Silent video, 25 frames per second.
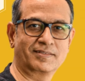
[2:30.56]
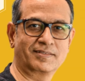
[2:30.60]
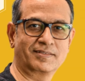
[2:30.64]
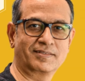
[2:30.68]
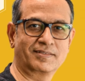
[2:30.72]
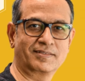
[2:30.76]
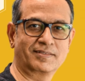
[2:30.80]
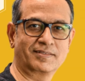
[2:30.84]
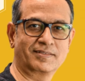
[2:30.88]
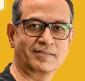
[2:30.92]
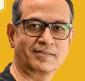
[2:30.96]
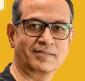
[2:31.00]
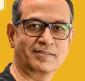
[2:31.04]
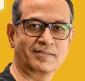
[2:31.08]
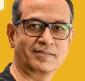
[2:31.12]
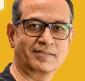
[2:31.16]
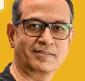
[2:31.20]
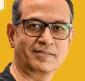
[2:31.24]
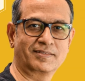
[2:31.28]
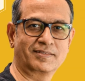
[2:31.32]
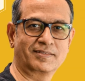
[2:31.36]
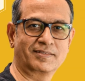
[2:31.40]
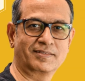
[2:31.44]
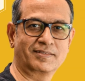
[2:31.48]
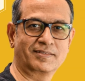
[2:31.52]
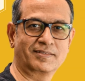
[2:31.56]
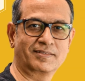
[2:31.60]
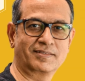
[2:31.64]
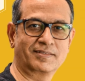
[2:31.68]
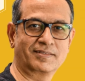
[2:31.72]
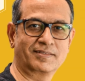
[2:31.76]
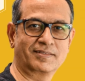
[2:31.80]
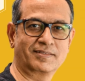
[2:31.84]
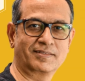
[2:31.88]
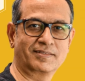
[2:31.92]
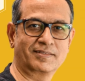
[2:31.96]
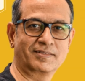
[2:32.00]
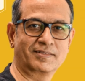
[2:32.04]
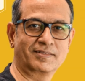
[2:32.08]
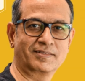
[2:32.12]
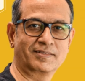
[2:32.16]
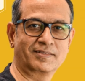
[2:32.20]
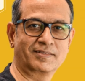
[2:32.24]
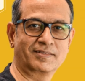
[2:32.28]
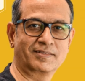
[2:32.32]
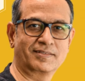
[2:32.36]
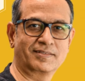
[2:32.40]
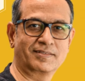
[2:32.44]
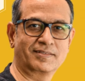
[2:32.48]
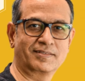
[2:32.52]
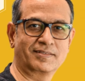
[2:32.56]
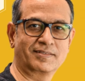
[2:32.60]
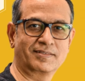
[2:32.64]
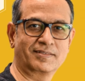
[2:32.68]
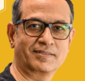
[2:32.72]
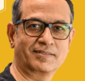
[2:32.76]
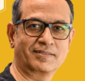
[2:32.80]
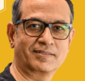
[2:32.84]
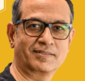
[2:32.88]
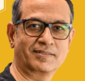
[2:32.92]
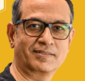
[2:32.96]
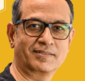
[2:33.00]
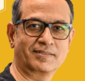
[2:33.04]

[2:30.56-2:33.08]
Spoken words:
This is a still picture; no speech is visible.